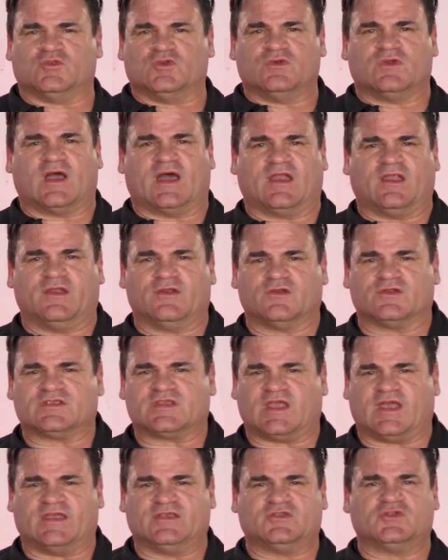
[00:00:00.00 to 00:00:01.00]
Do not
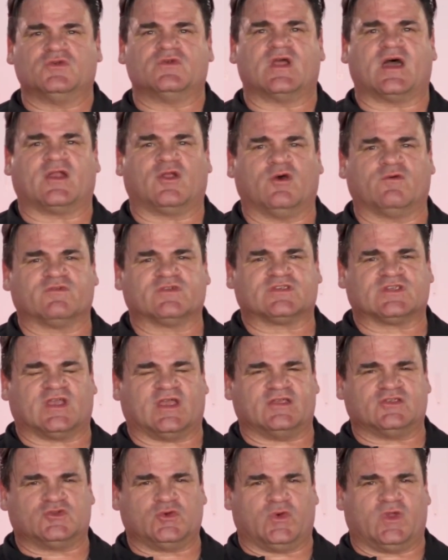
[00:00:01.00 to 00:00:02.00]
undersize, do not
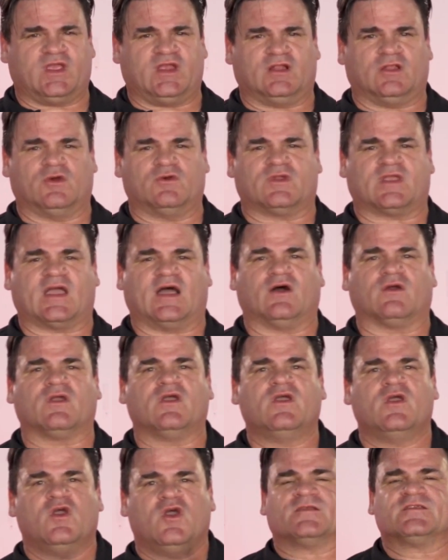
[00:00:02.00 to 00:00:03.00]
oversize, do a heat load calc,
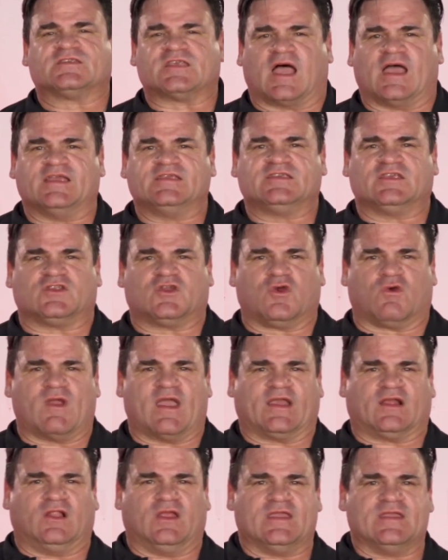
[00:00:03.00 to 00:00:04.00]
size it
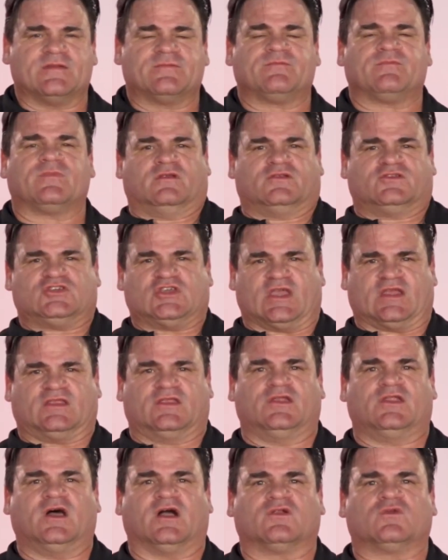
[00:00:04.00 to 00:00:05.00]
correctly, check
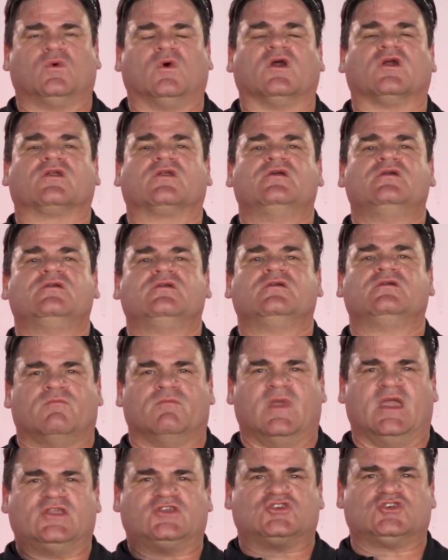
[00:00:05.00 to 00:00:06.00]
the ductwork,
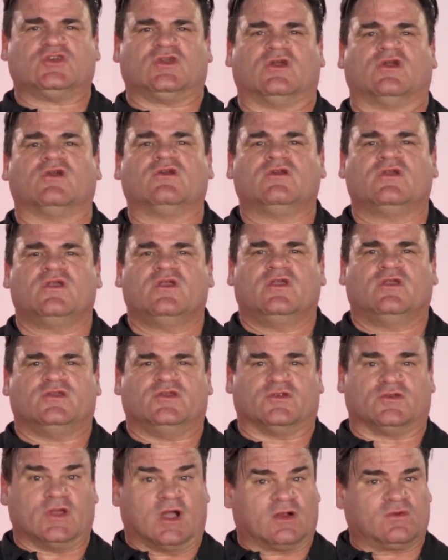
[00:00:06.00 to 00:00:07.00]
make sure
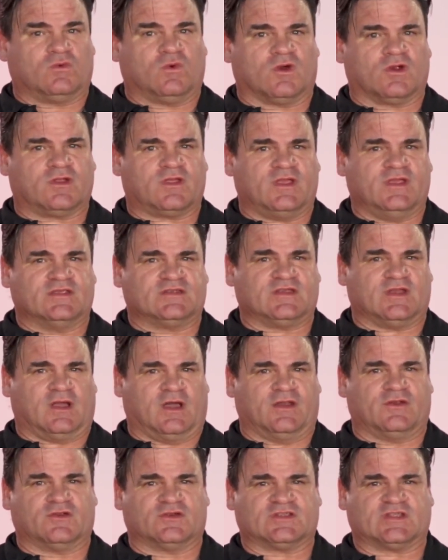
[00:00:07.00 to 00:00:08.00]
your ductwork isn't
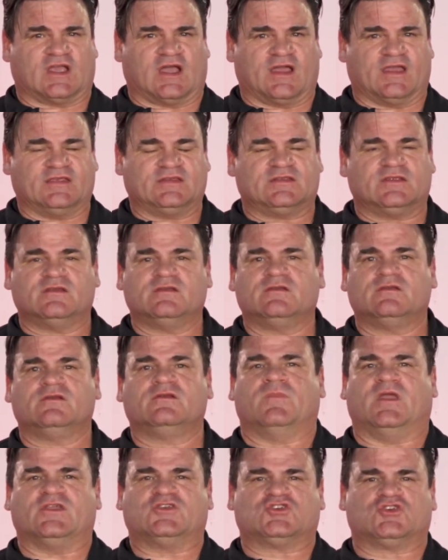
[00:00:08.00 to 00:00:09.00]
undersized,
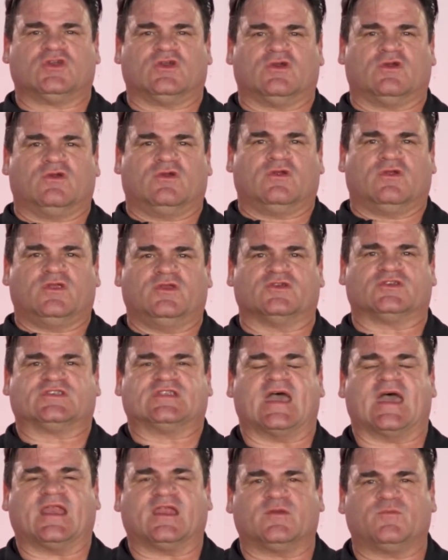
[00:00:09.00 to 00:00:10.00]
make sure your
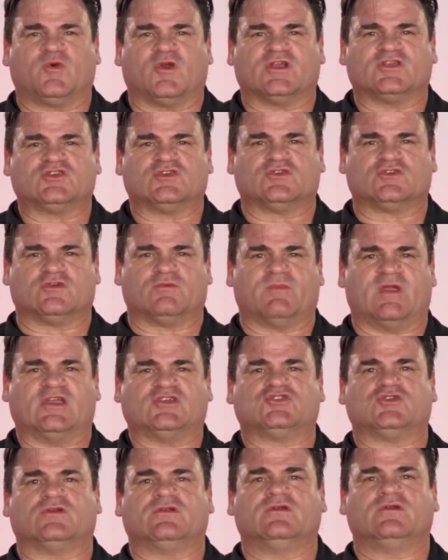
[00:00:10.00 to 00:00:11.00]
static pressures are
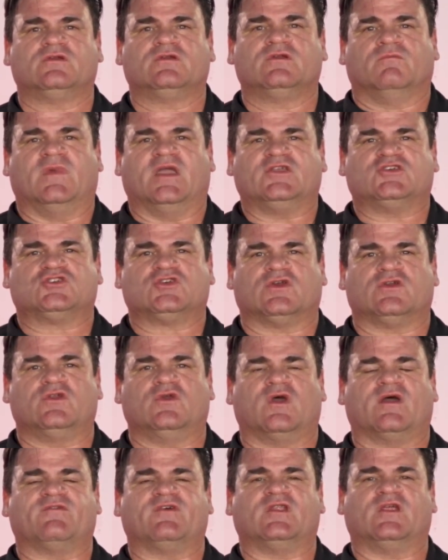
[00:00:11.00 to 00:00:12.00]
measured, make sure
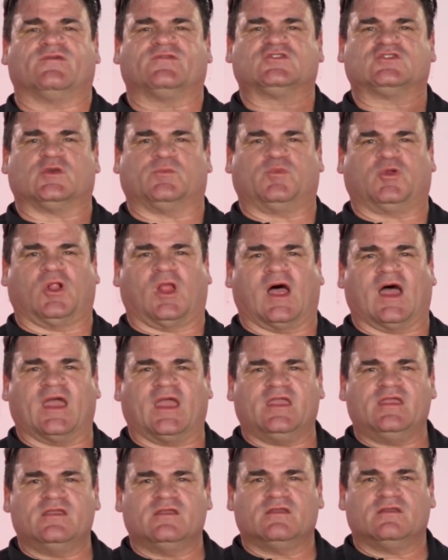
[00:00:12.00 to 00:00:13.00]
you have enough
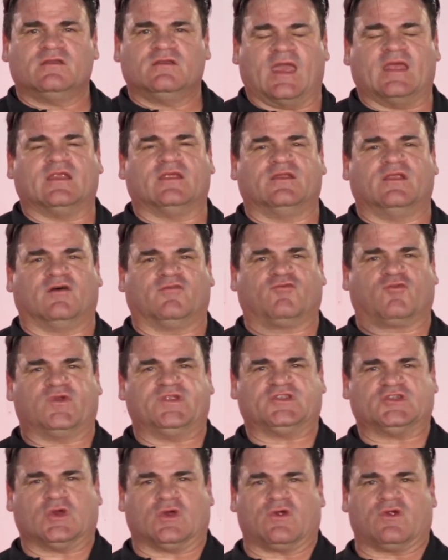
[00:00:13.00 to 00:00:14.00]
supply and enough
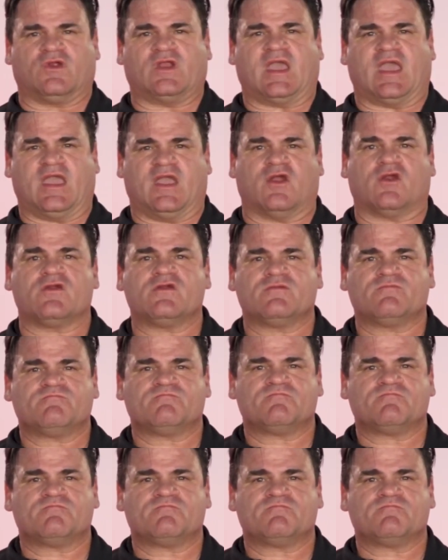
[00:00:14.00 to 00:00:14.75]
return air,